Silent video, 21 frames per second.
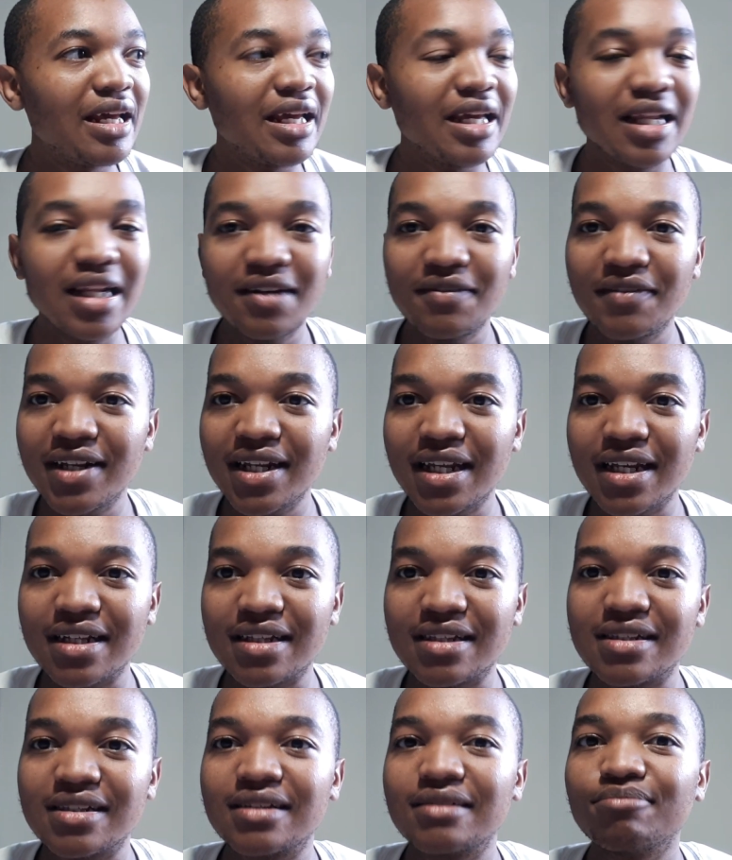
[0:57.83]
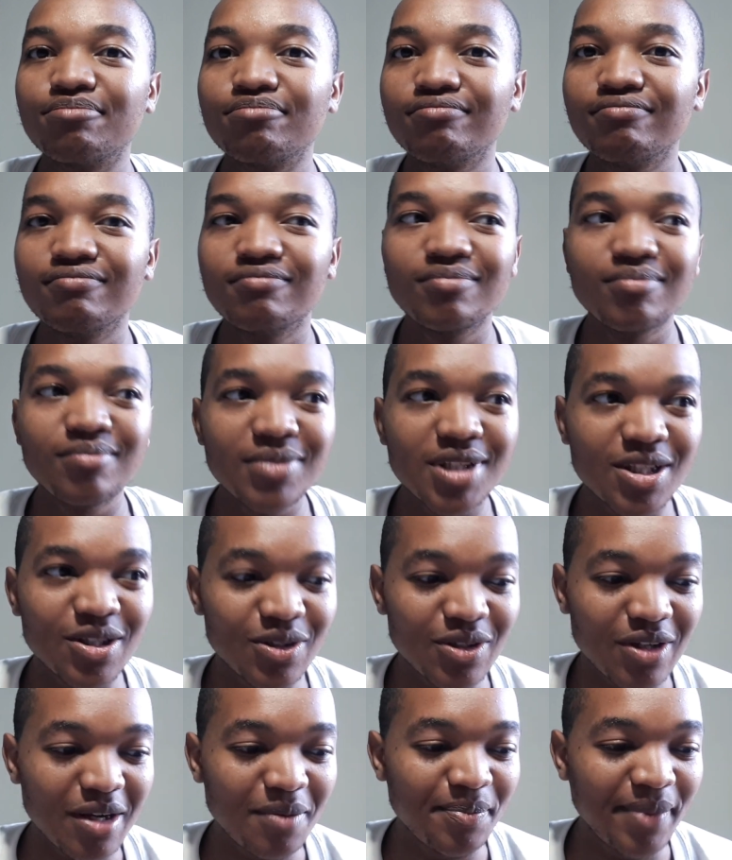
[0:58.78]
11 hits,
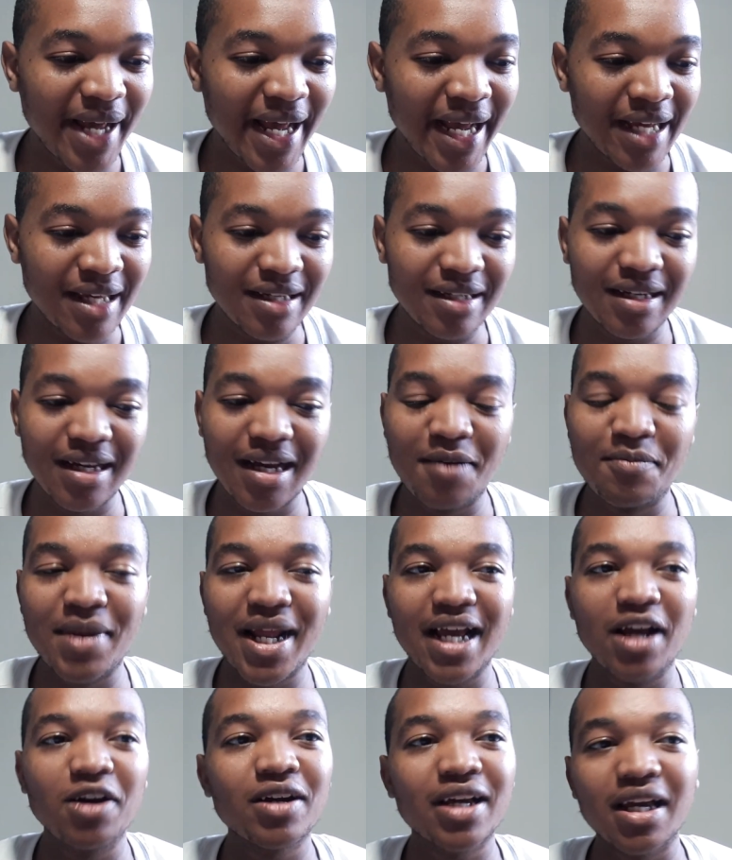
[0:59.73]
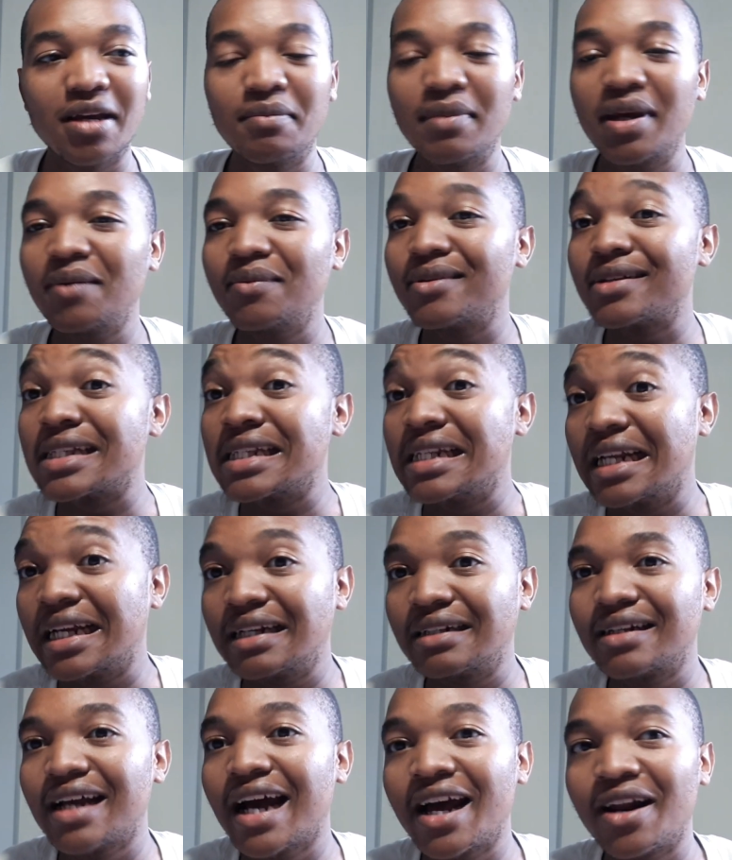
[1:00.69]
still not back. I'm like, okay, maybe it's
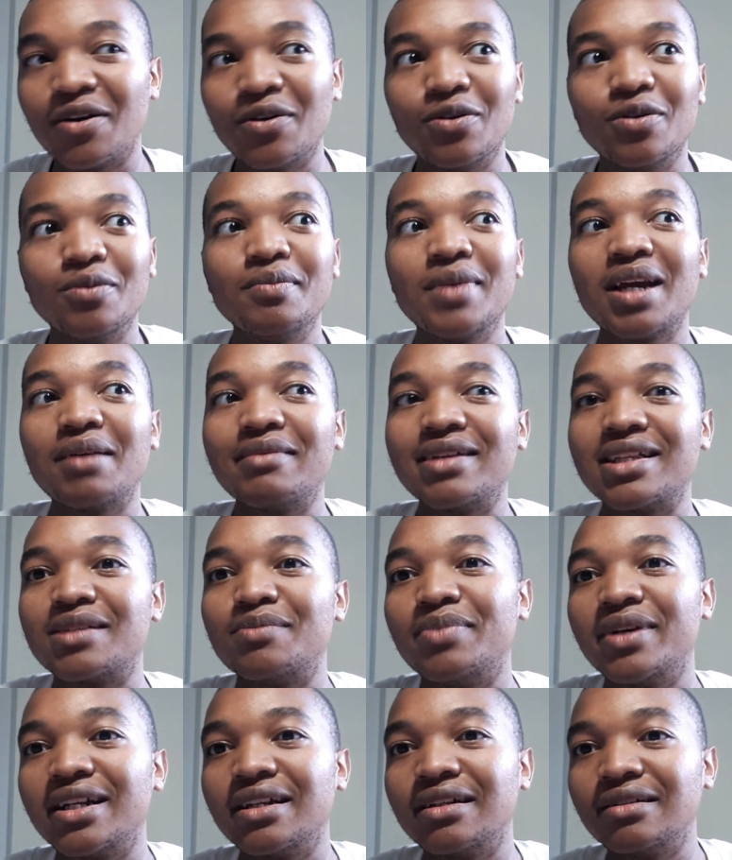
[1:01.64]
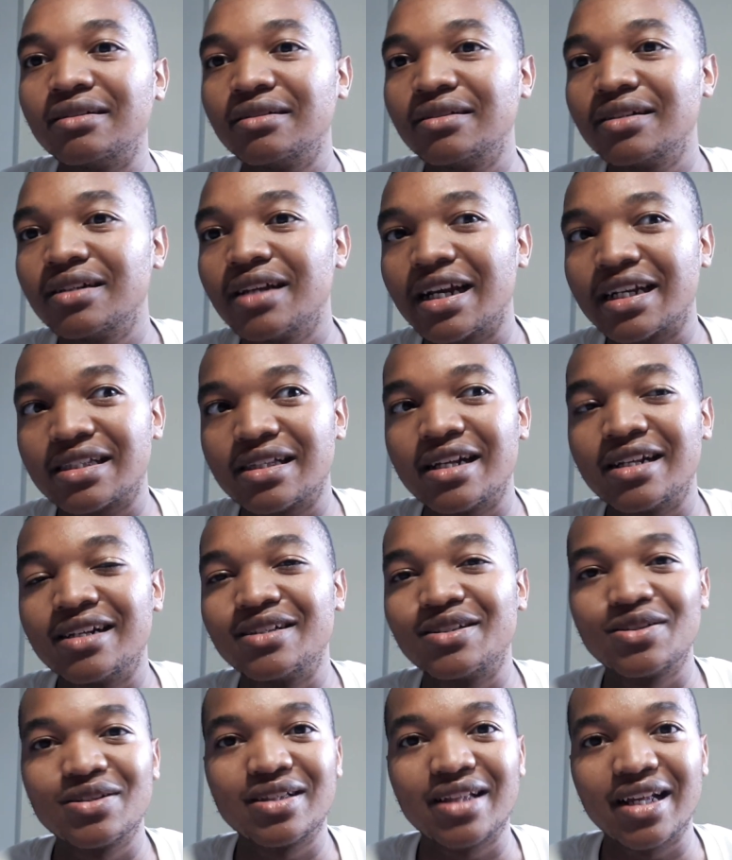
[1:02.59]
late. I don't know. Maybe it's been extended
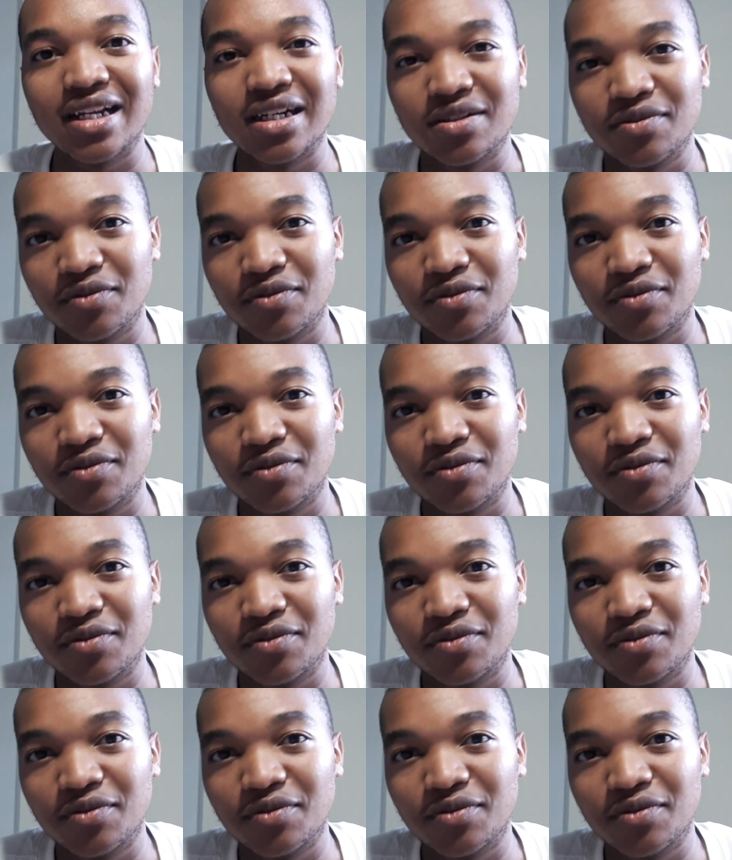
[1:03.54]
to stage